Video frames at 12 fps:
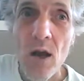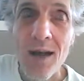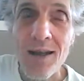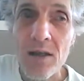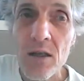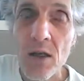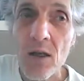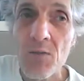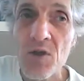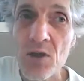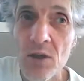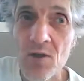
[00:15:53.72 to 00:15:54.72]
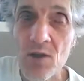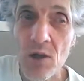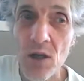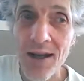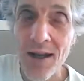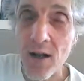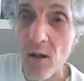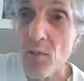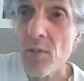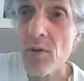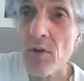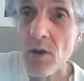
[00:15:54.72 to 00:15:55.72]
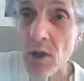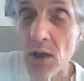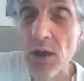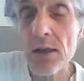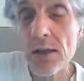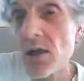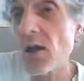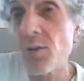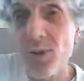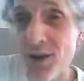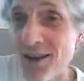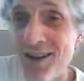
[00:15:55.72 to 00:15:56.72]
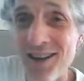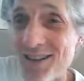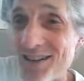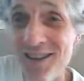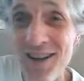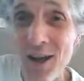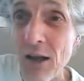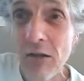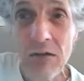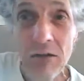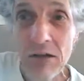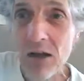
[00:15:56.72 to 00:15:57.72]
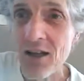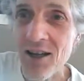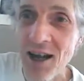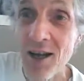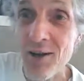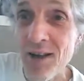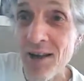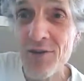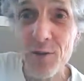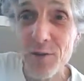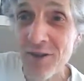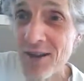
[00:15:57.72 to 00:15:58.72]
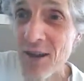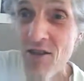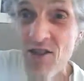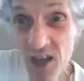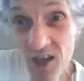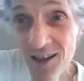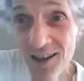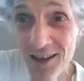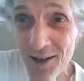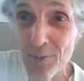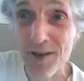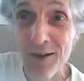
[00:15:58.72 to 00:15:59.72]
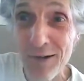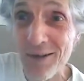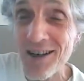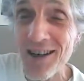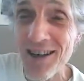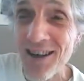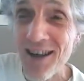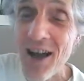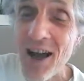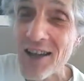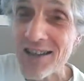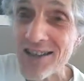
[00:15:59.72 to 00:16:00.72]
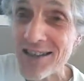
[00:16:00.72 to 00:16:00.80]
I think the MSM is going to help. It is helping. I don't have to think it'll help. I can